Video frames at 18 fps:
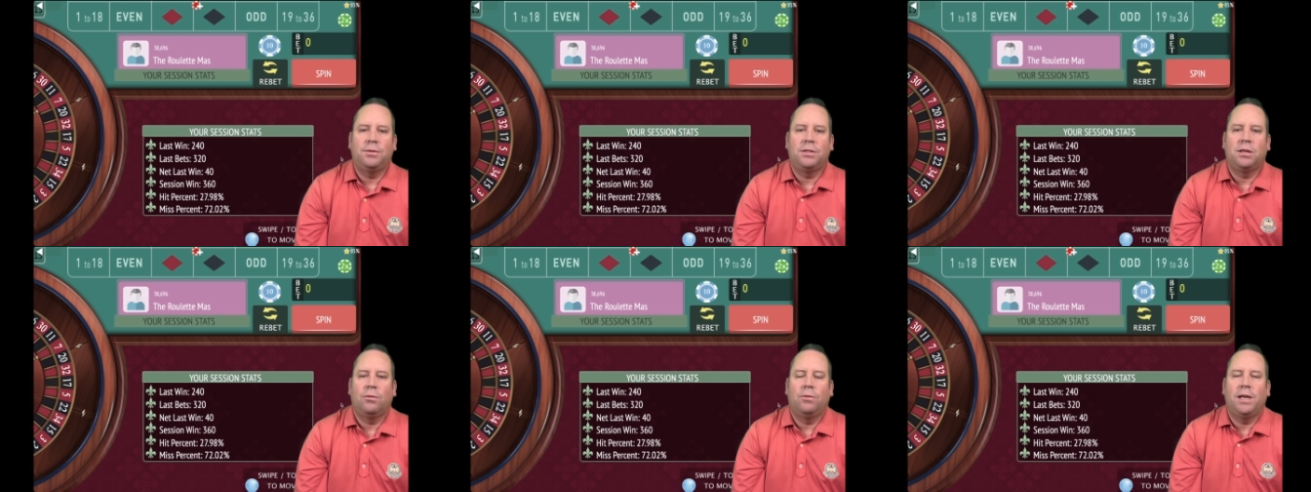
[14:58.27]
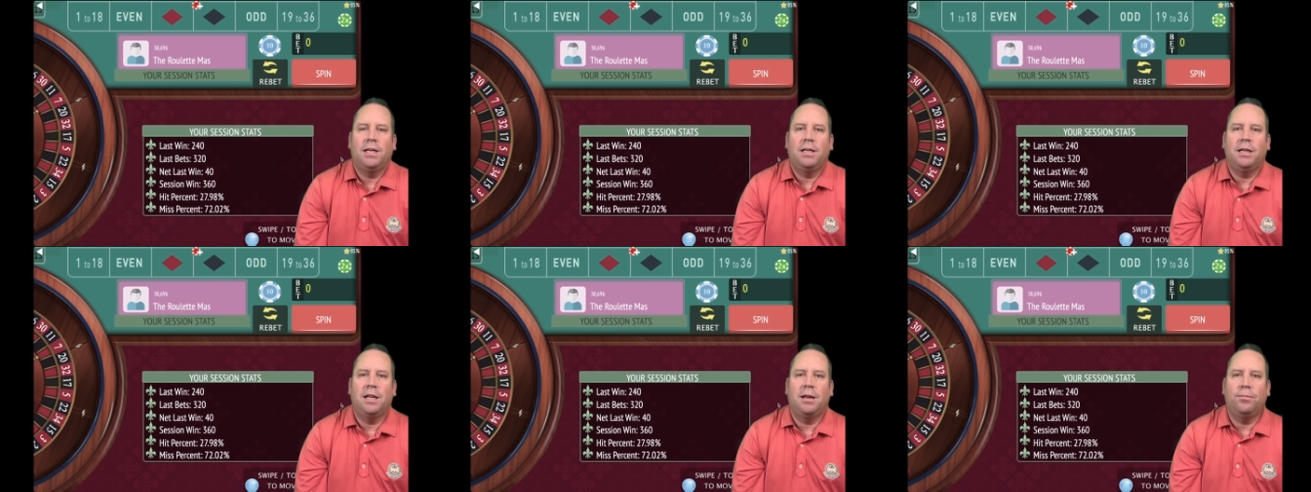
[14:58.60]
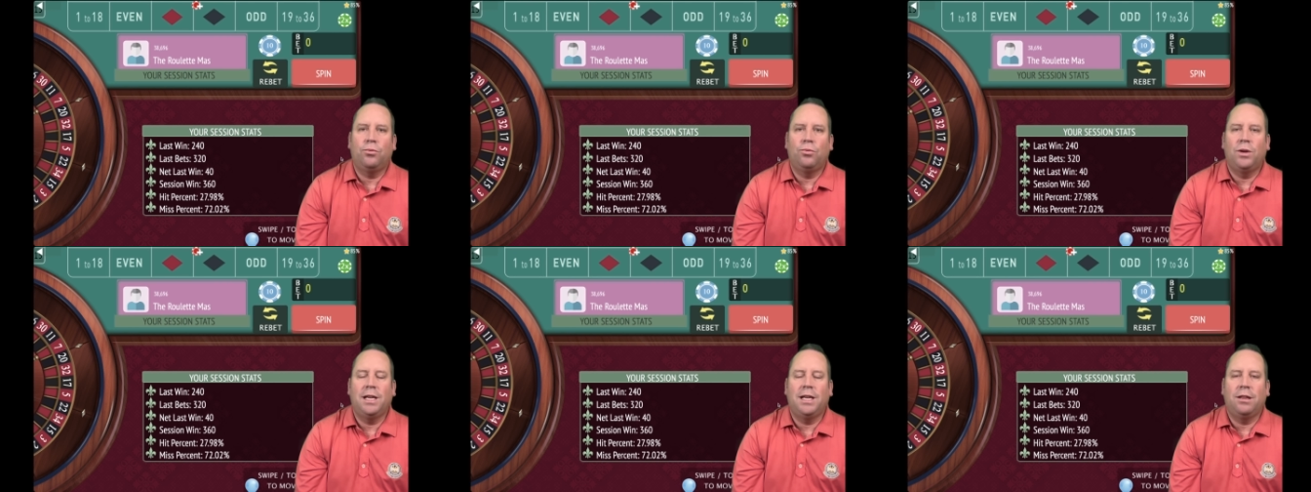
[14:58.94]
So we ended
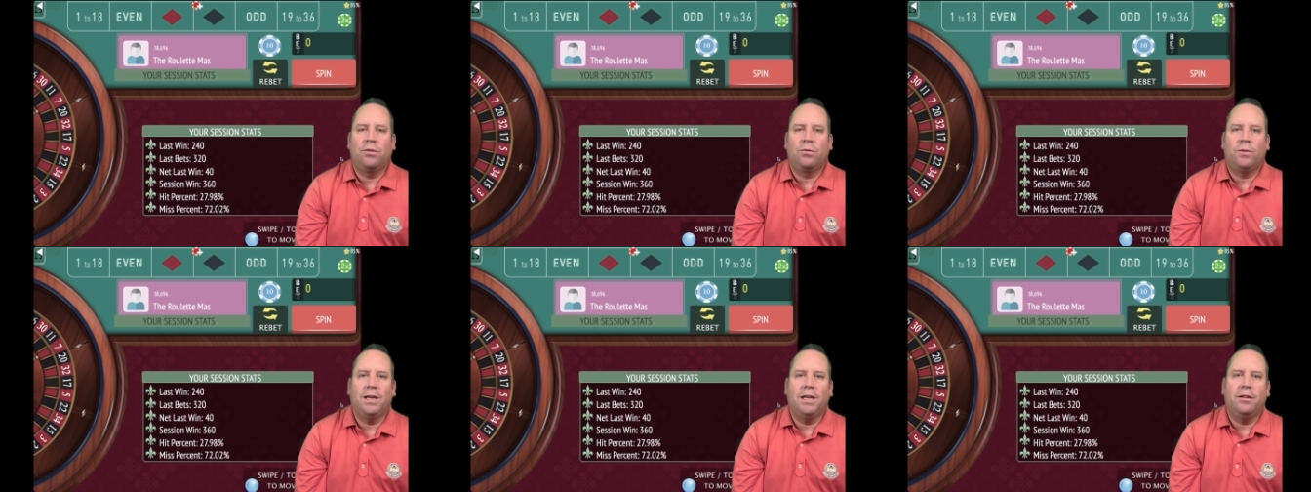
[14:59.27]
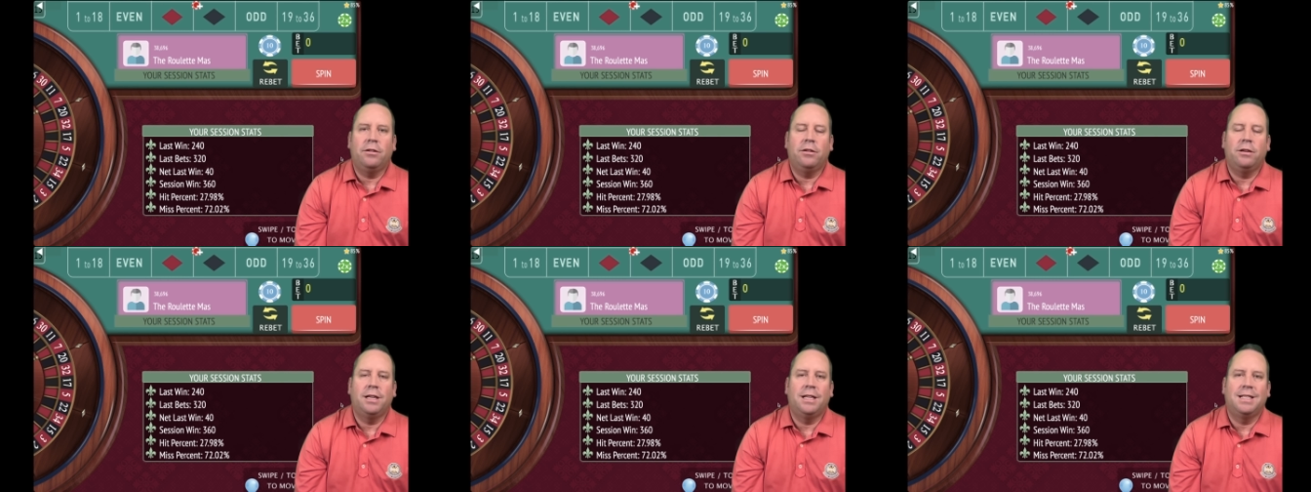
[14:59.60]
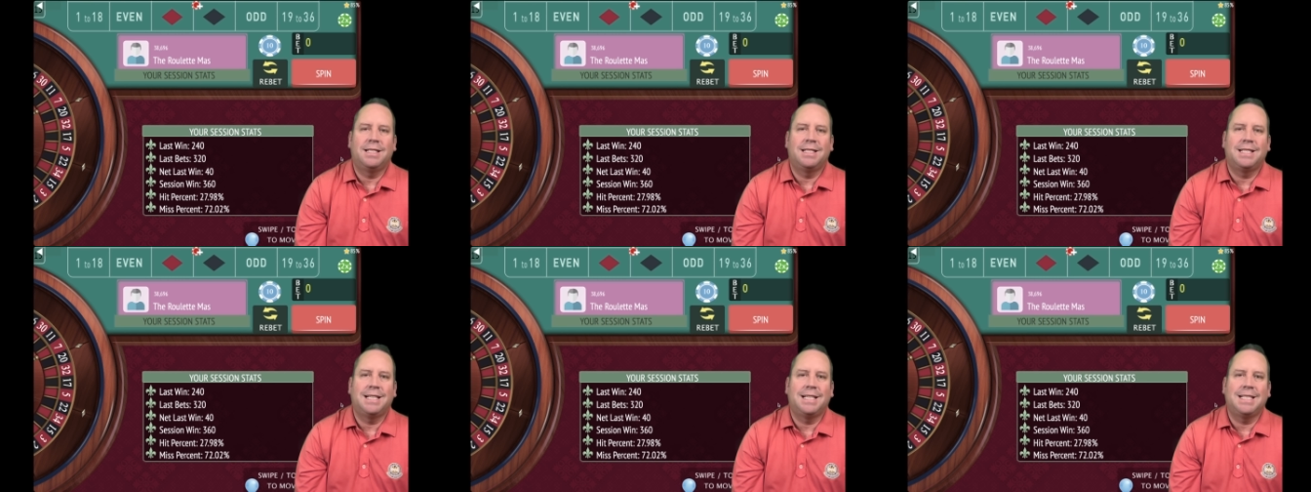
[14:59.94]
up winning
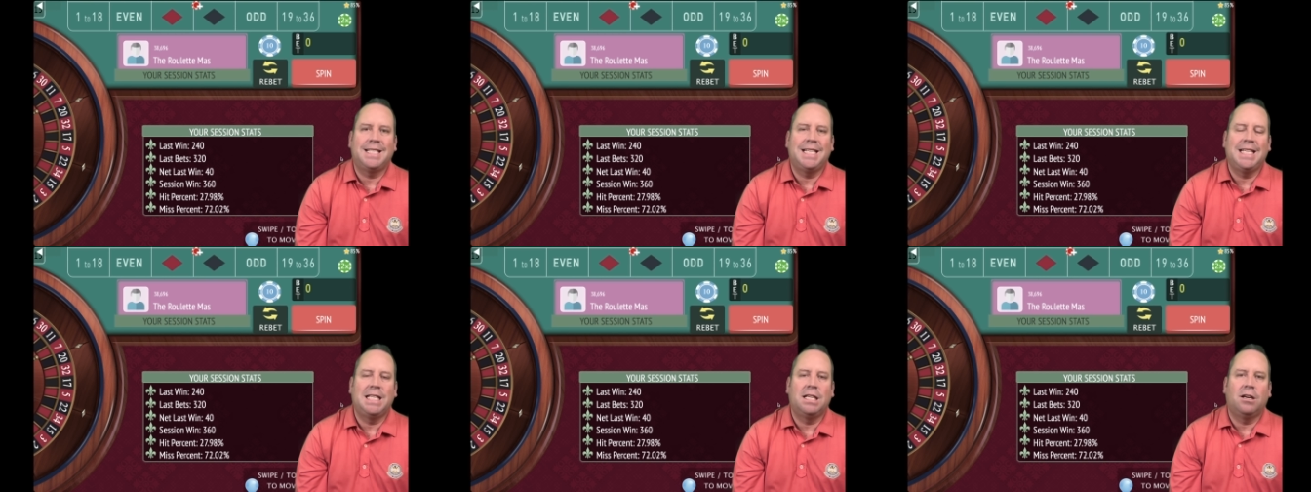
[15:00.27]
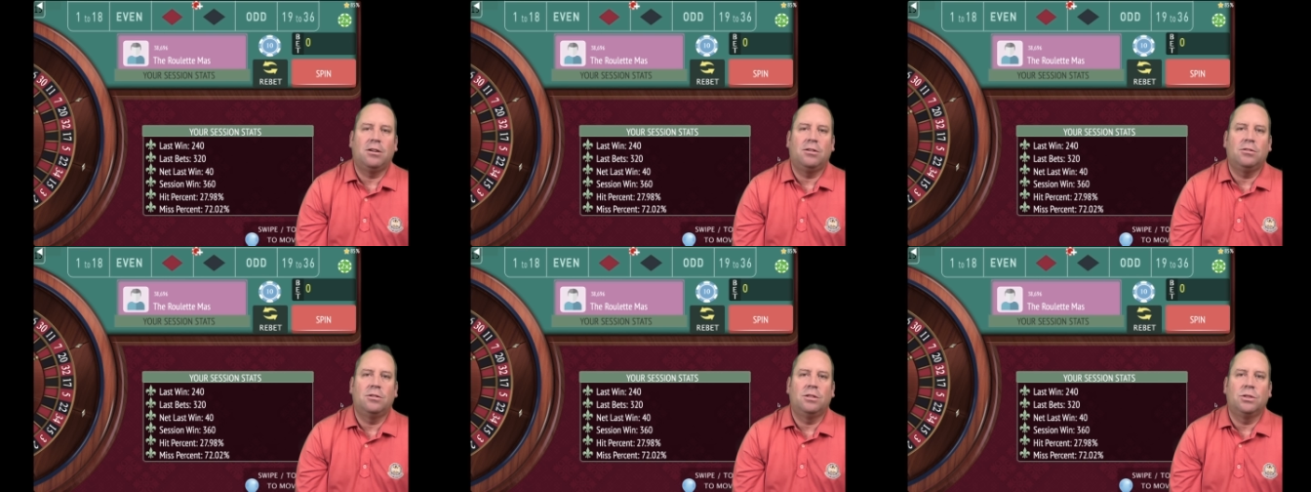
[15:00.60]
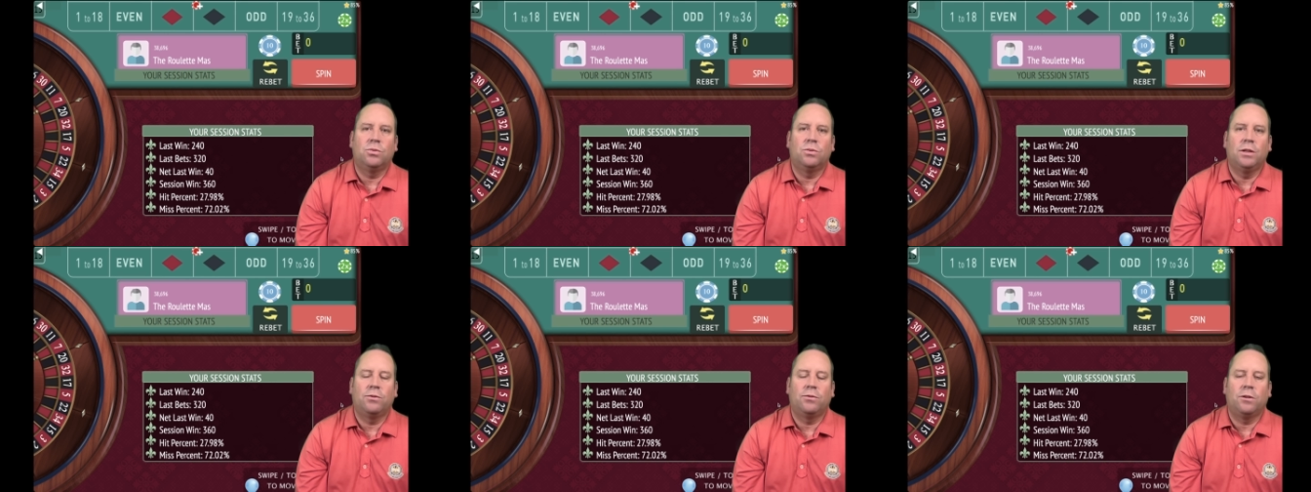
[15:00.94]

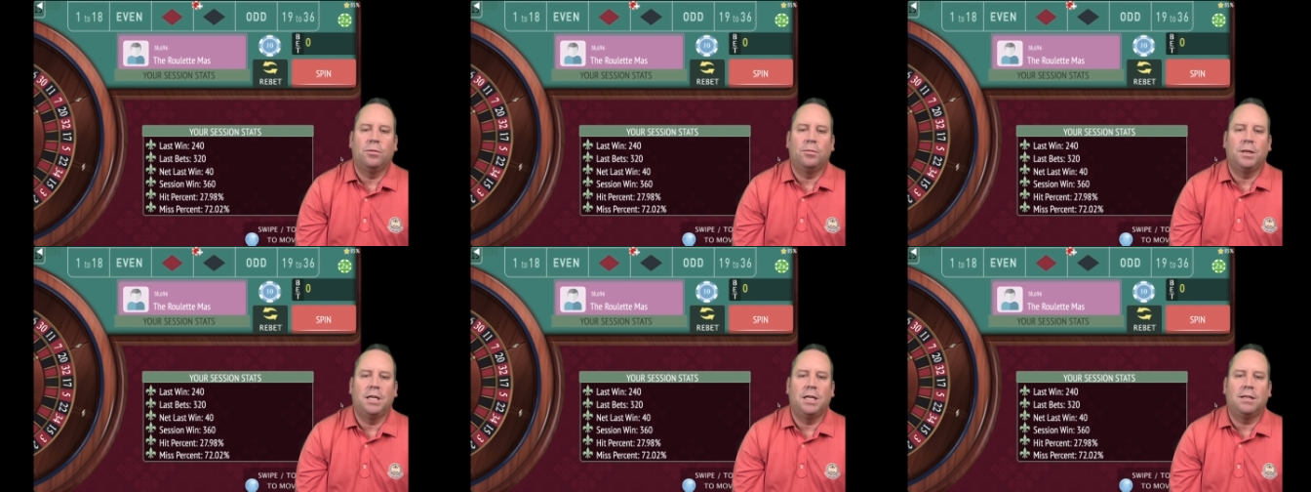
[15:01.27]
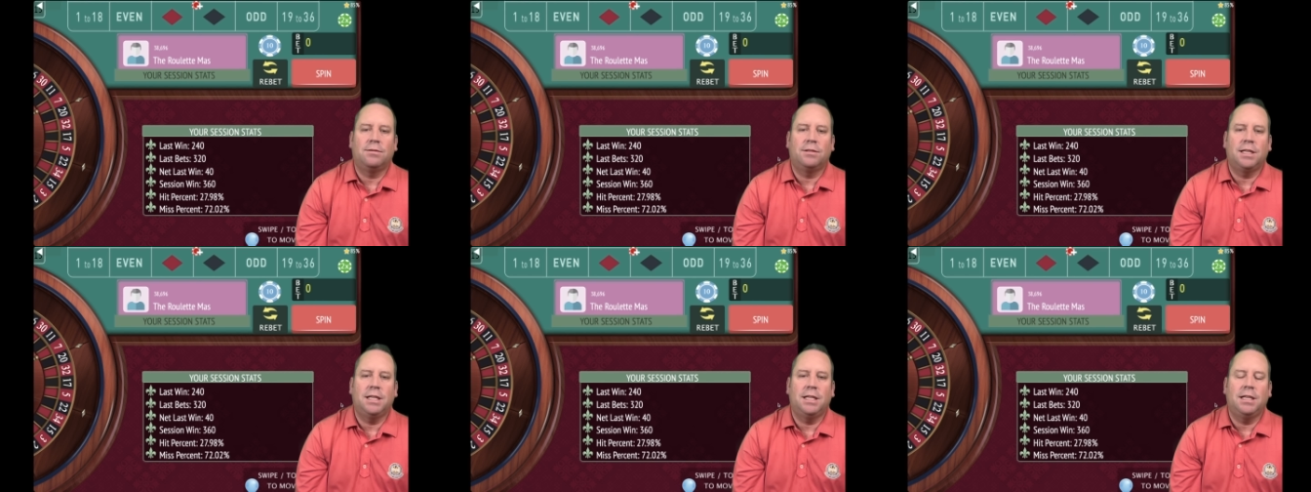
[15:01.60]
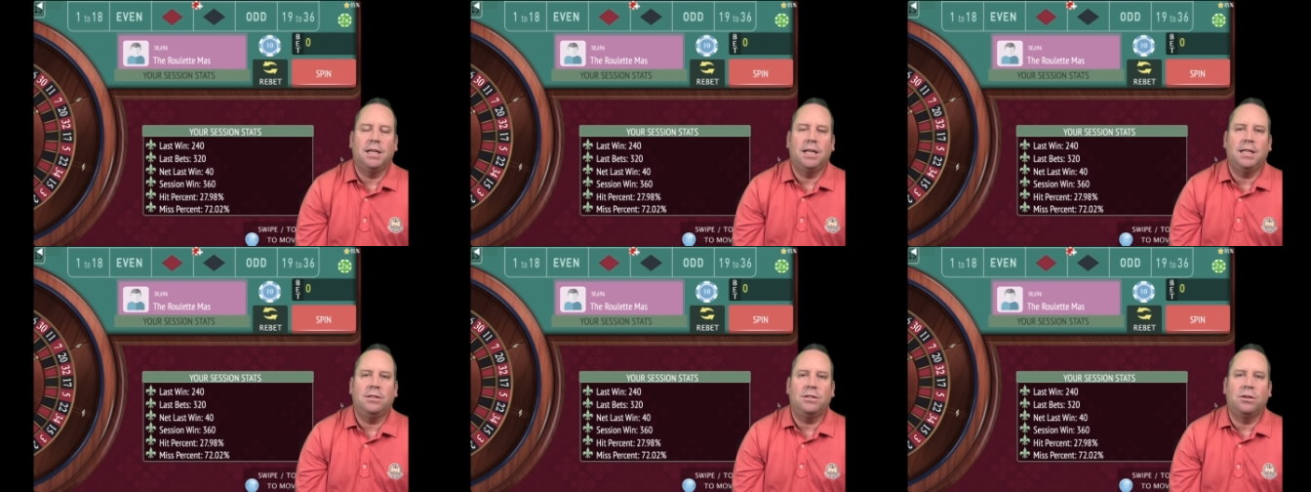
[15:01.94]
$360 with Romanovsky
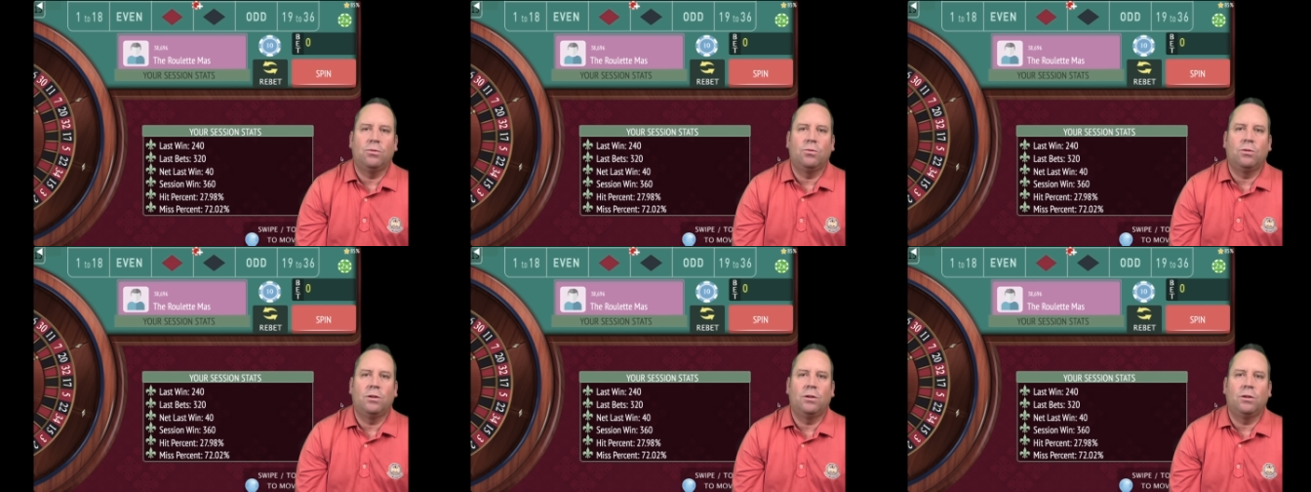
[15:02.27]
today, so it